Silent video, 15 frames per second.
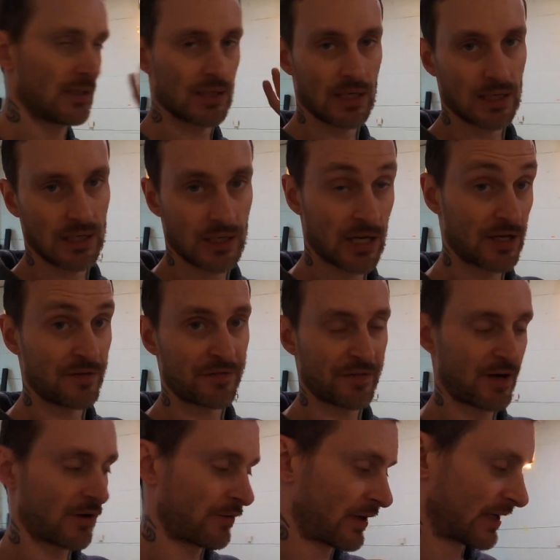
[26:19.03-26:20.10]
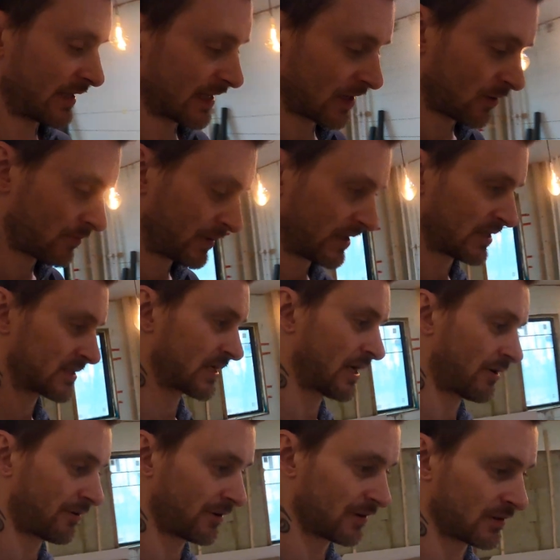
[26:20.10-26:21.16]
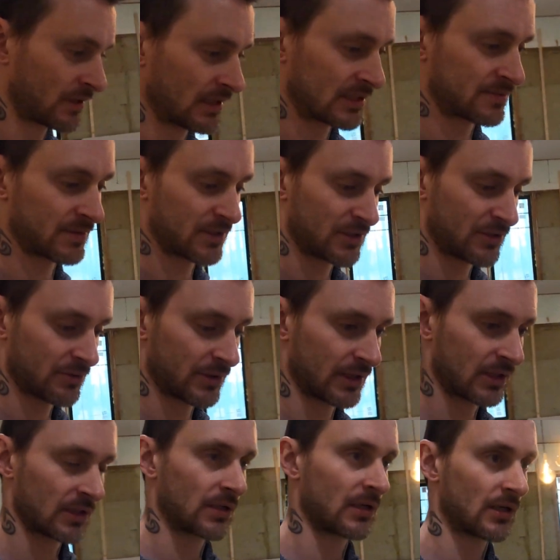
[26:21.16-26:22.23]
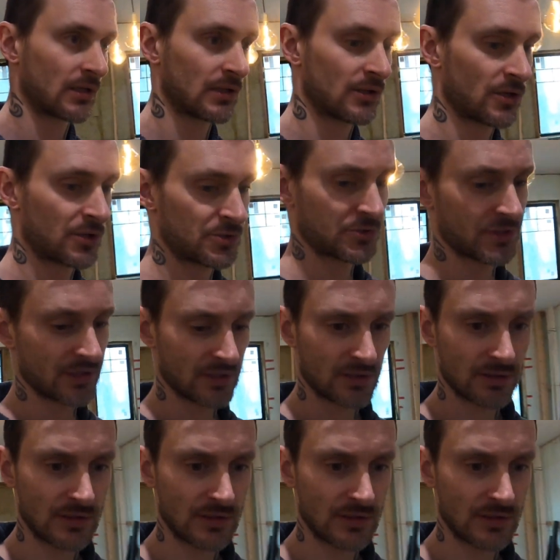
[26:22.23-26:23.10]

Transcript: Unfair right now because Erin has been doing laundry.